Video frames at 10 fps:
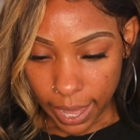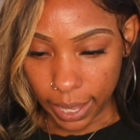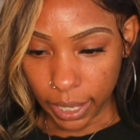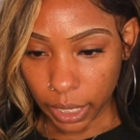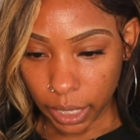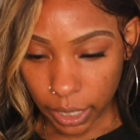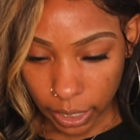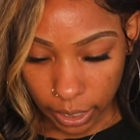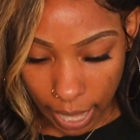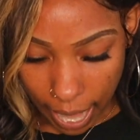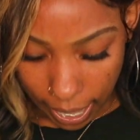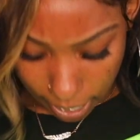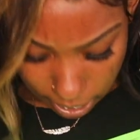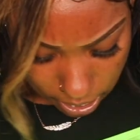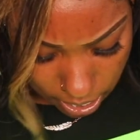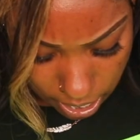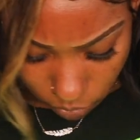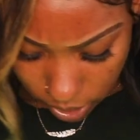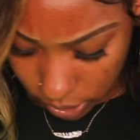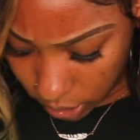And I kind of,
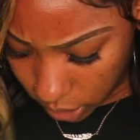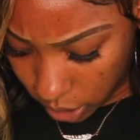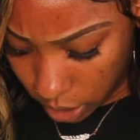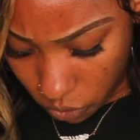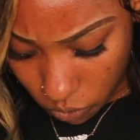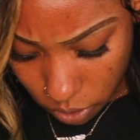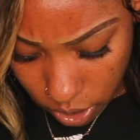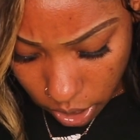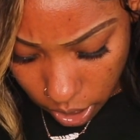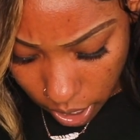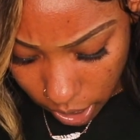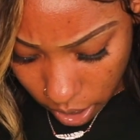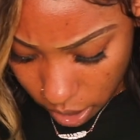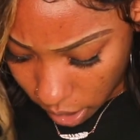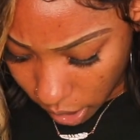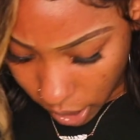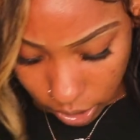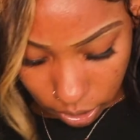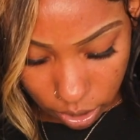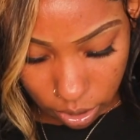when I seen it on there, I kind of
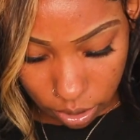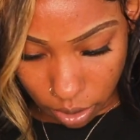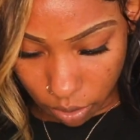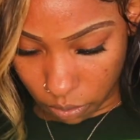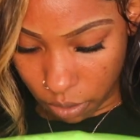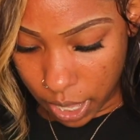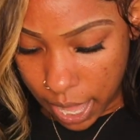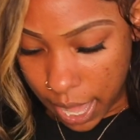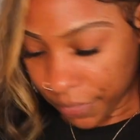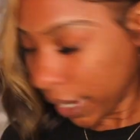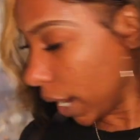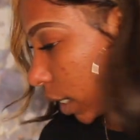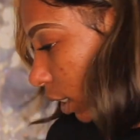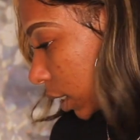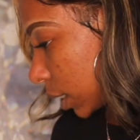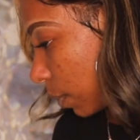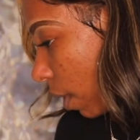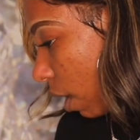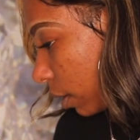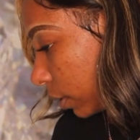liked it. So I think I got a
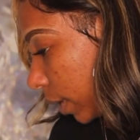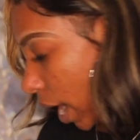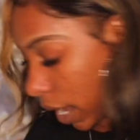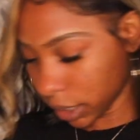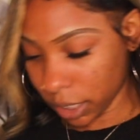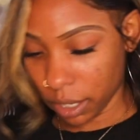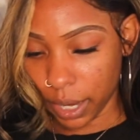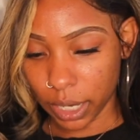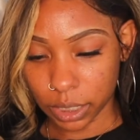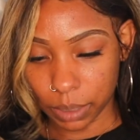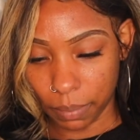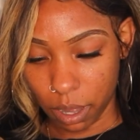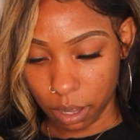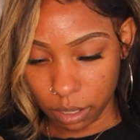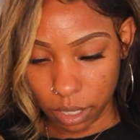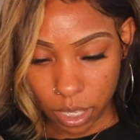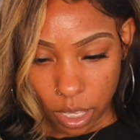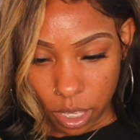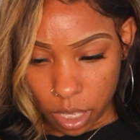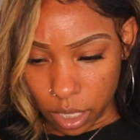small, you guys. Yeah, I got a small.
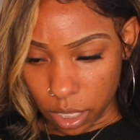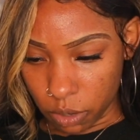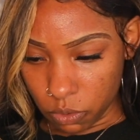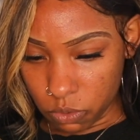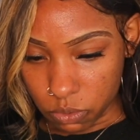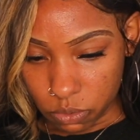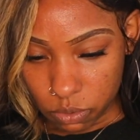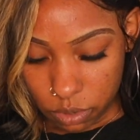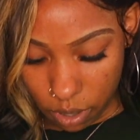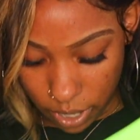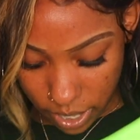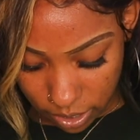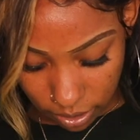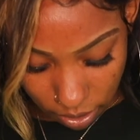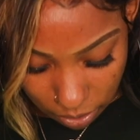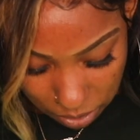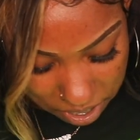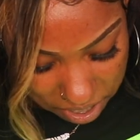Ooh, okay. So